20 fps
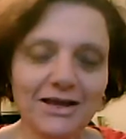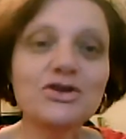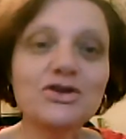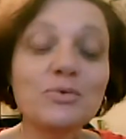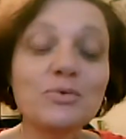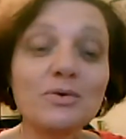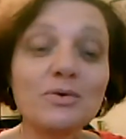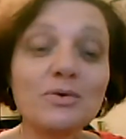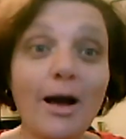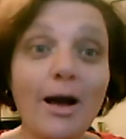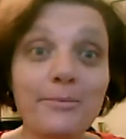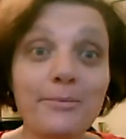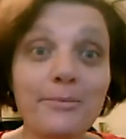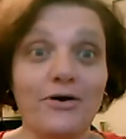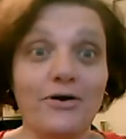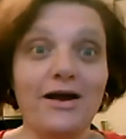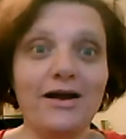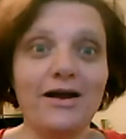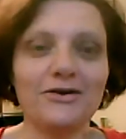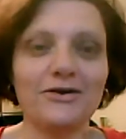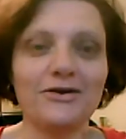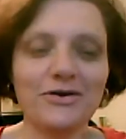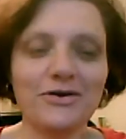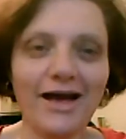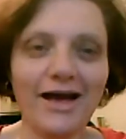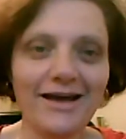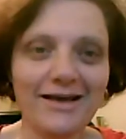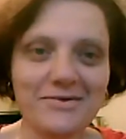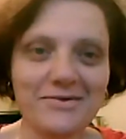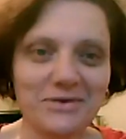you will upgrade,
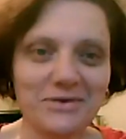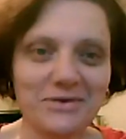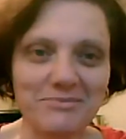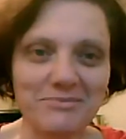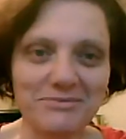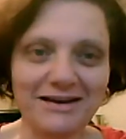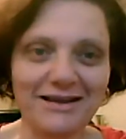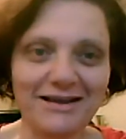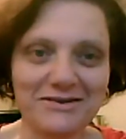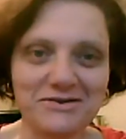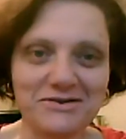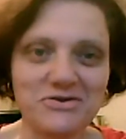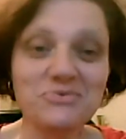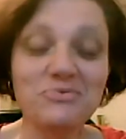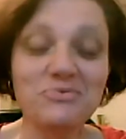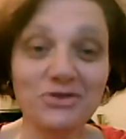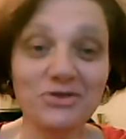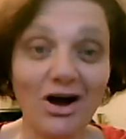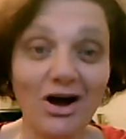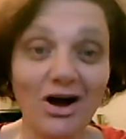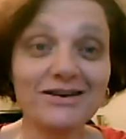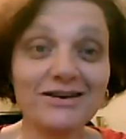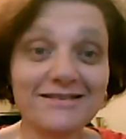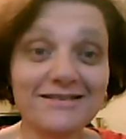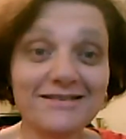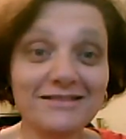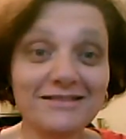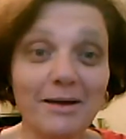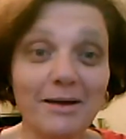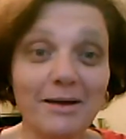okay, is what I'm telling you. You will not need
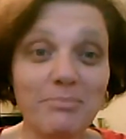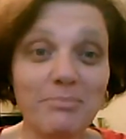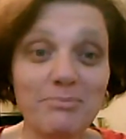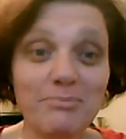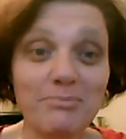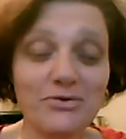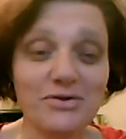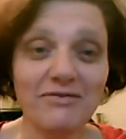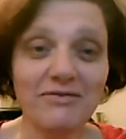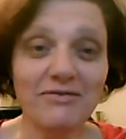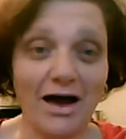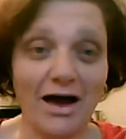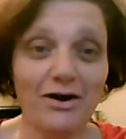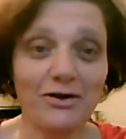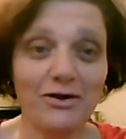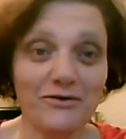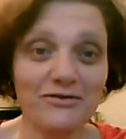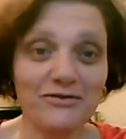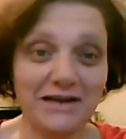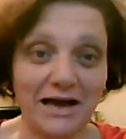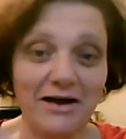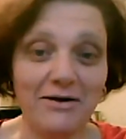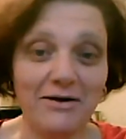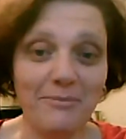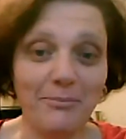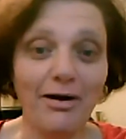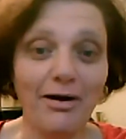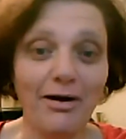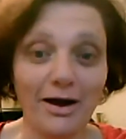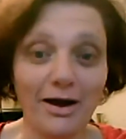to like pimp yourself out all over
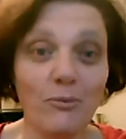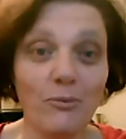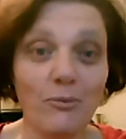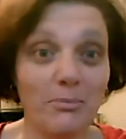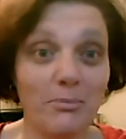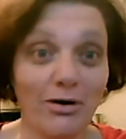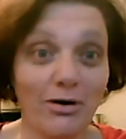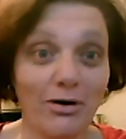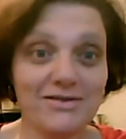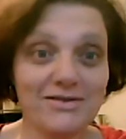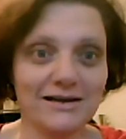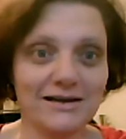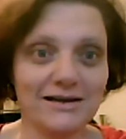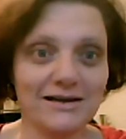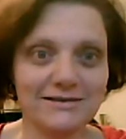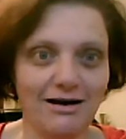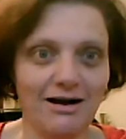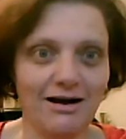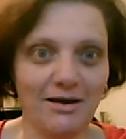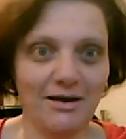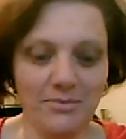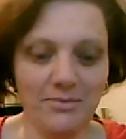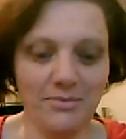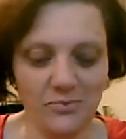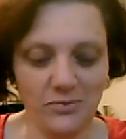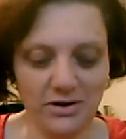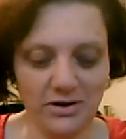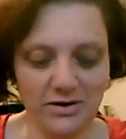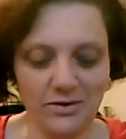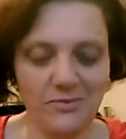town buying one box at a time
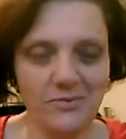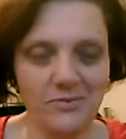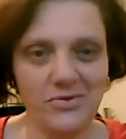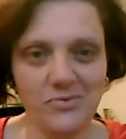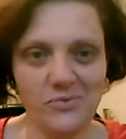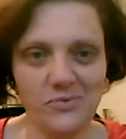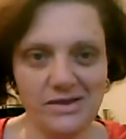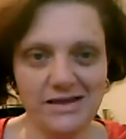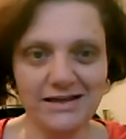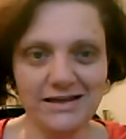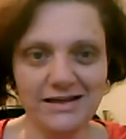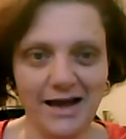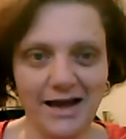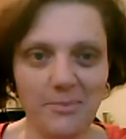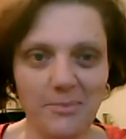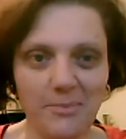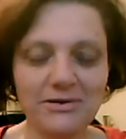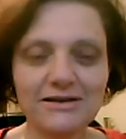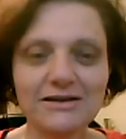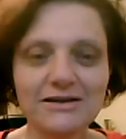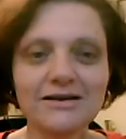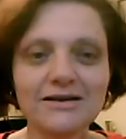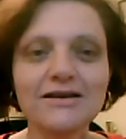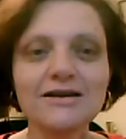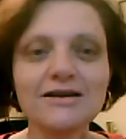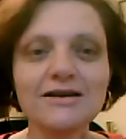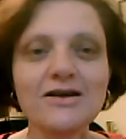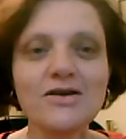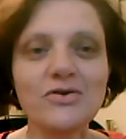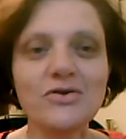is what's going to happen.
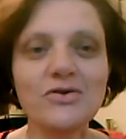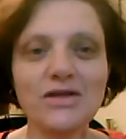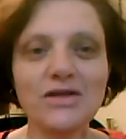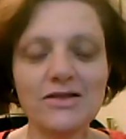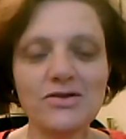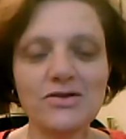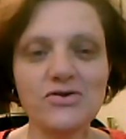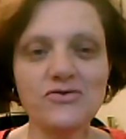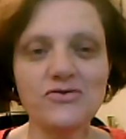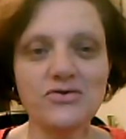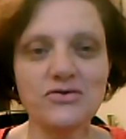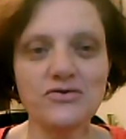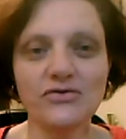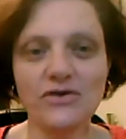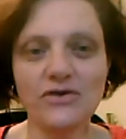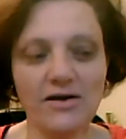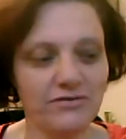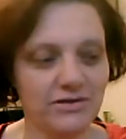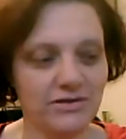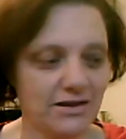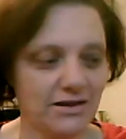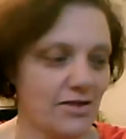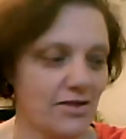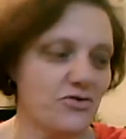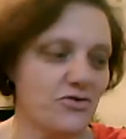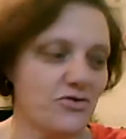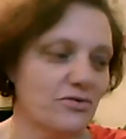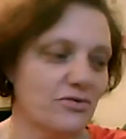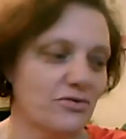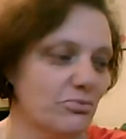So that's true for everything. That's
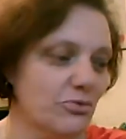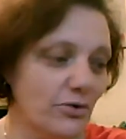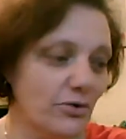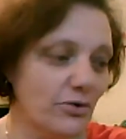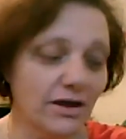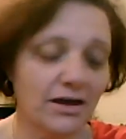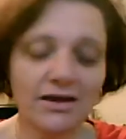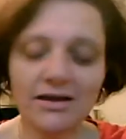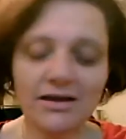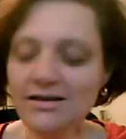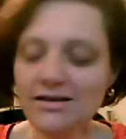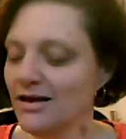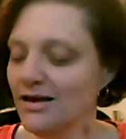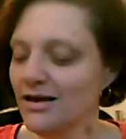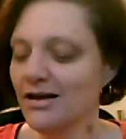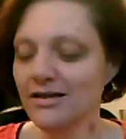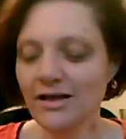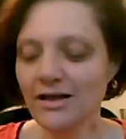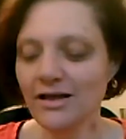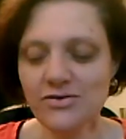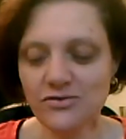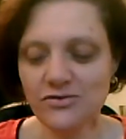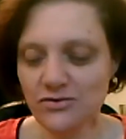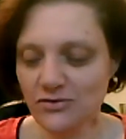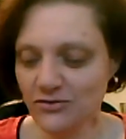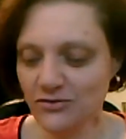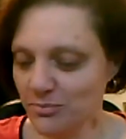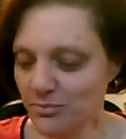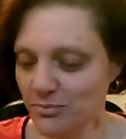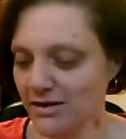true for employees. That's
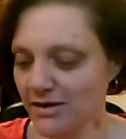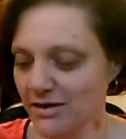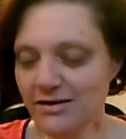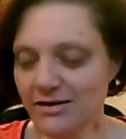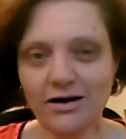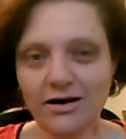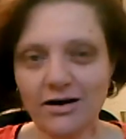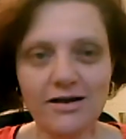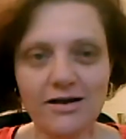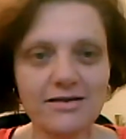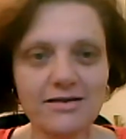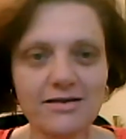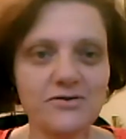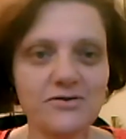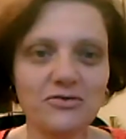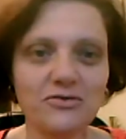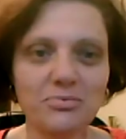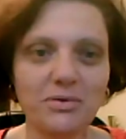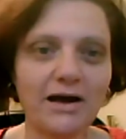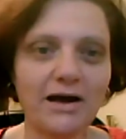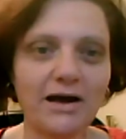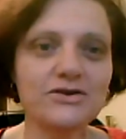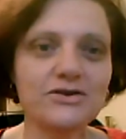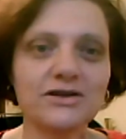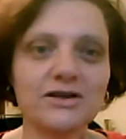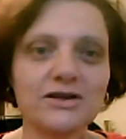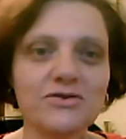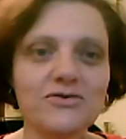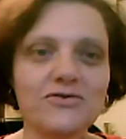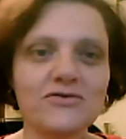true for business cards. That's true for
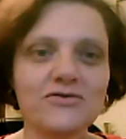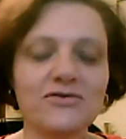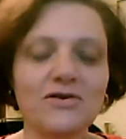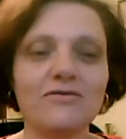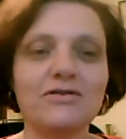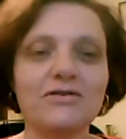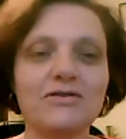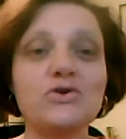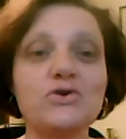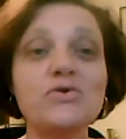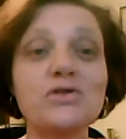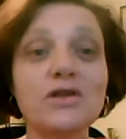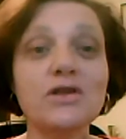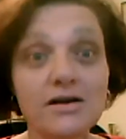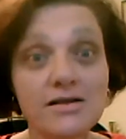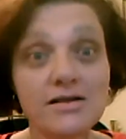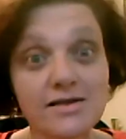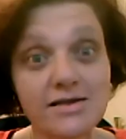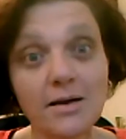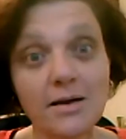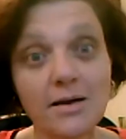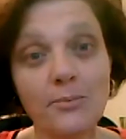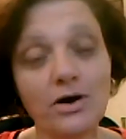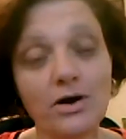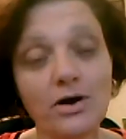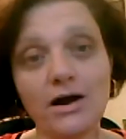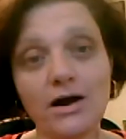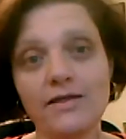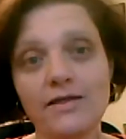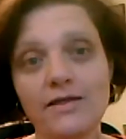packaging. It's true for everything. You start
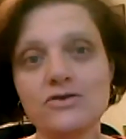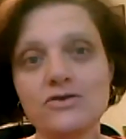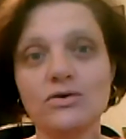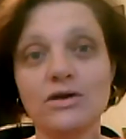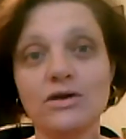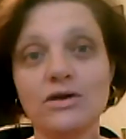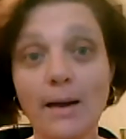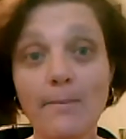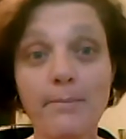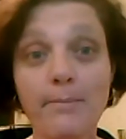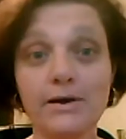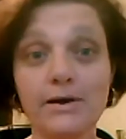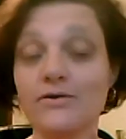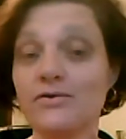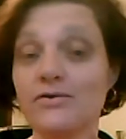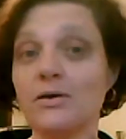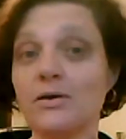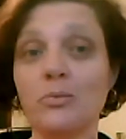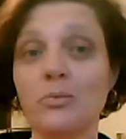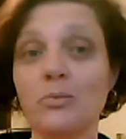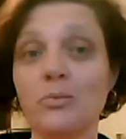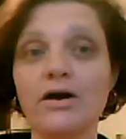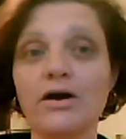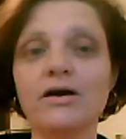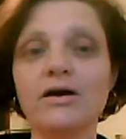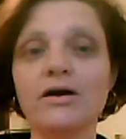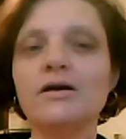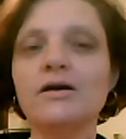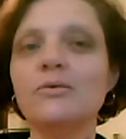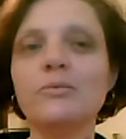somewhere and then you get better
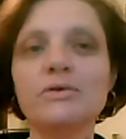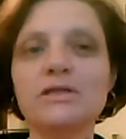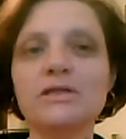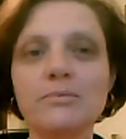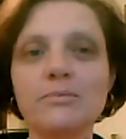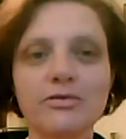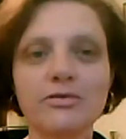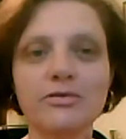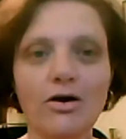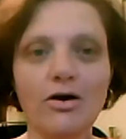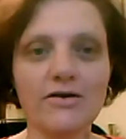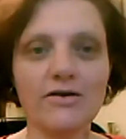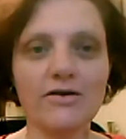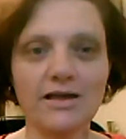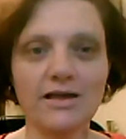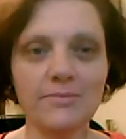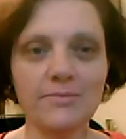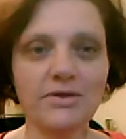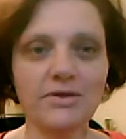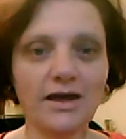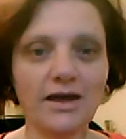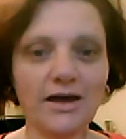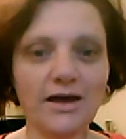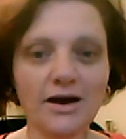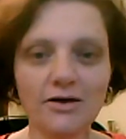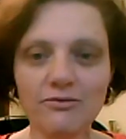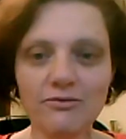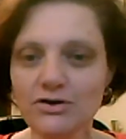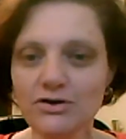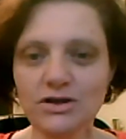somewhere. With the blog, same
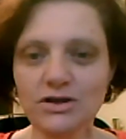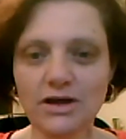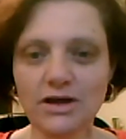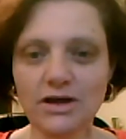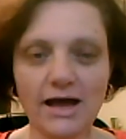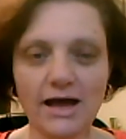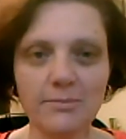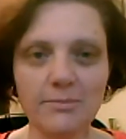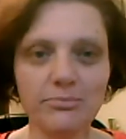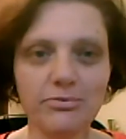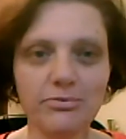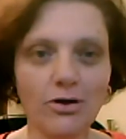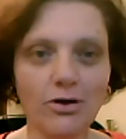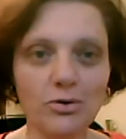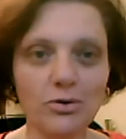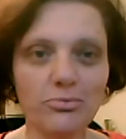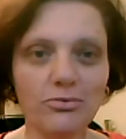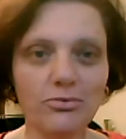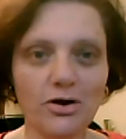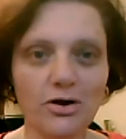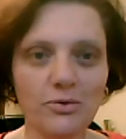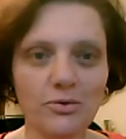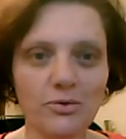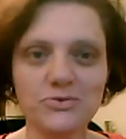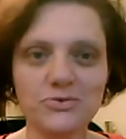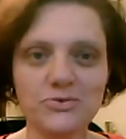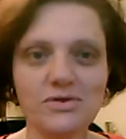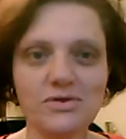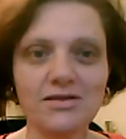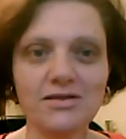thing. Originally, I had a Blogger blog,
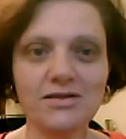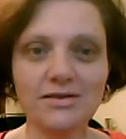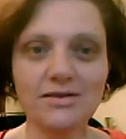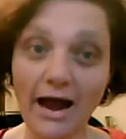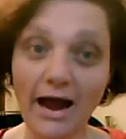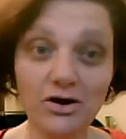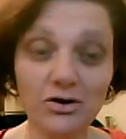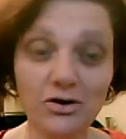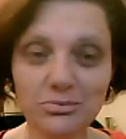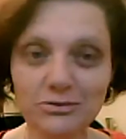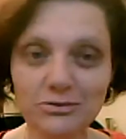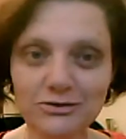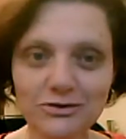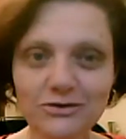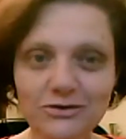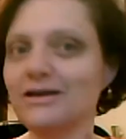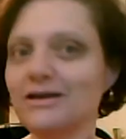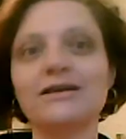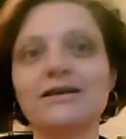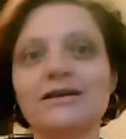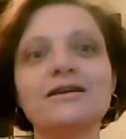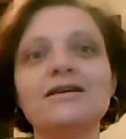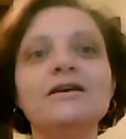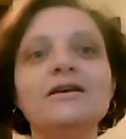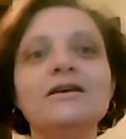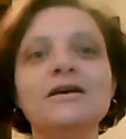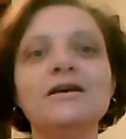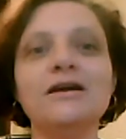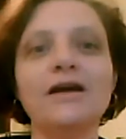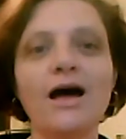which was terrible looking.
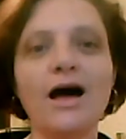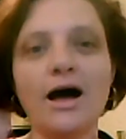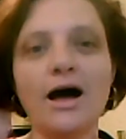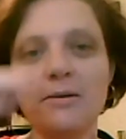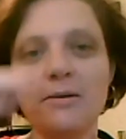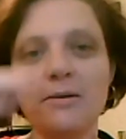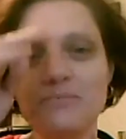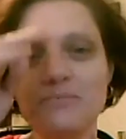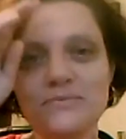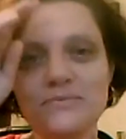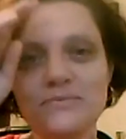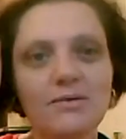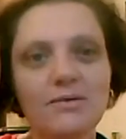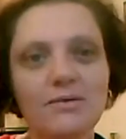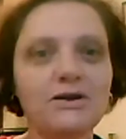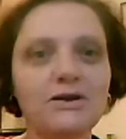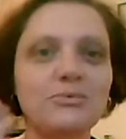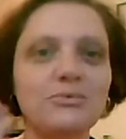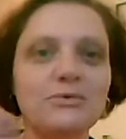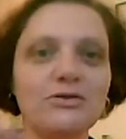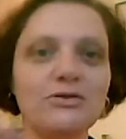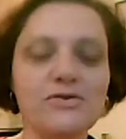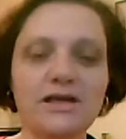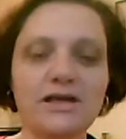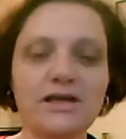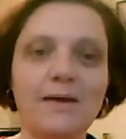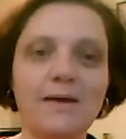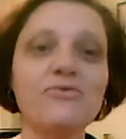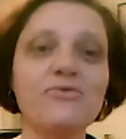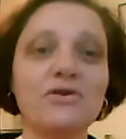Somebody told me it looks
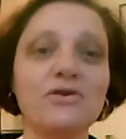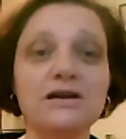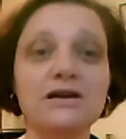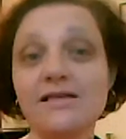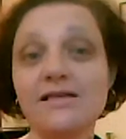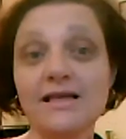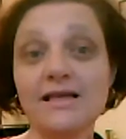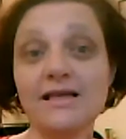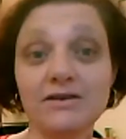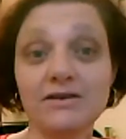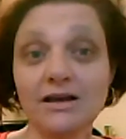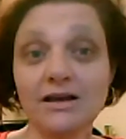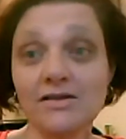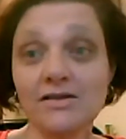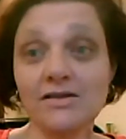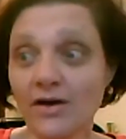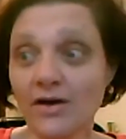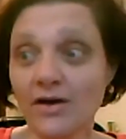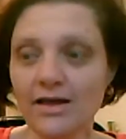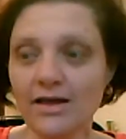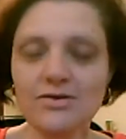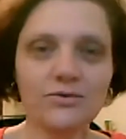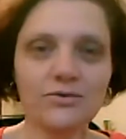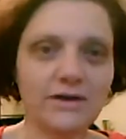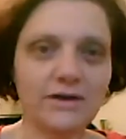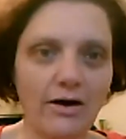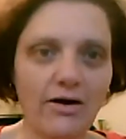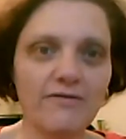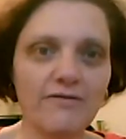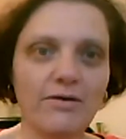like it came straight out of the 70s. Fine. So
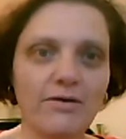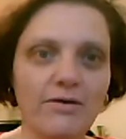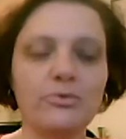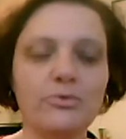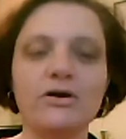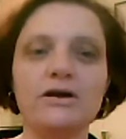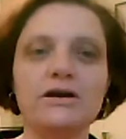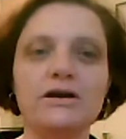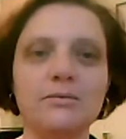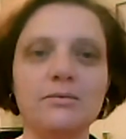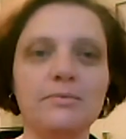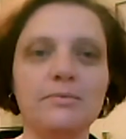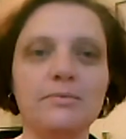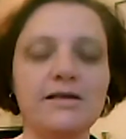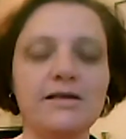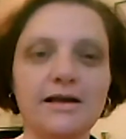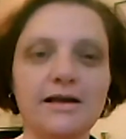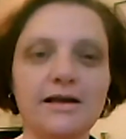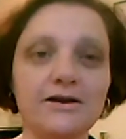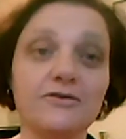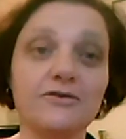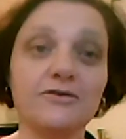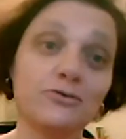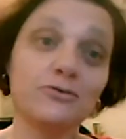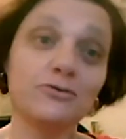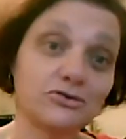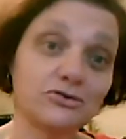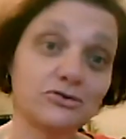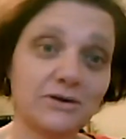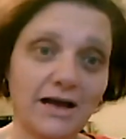now I've upgraded it because I can
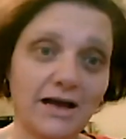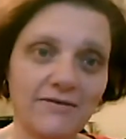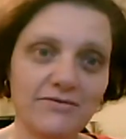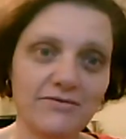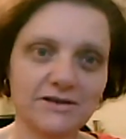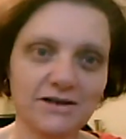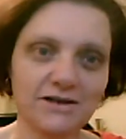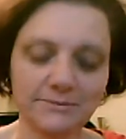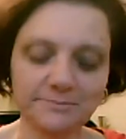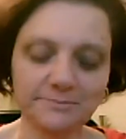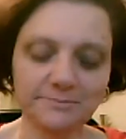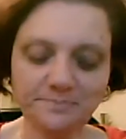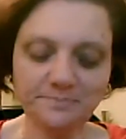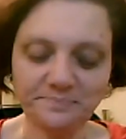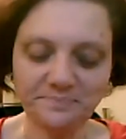afford to at the time.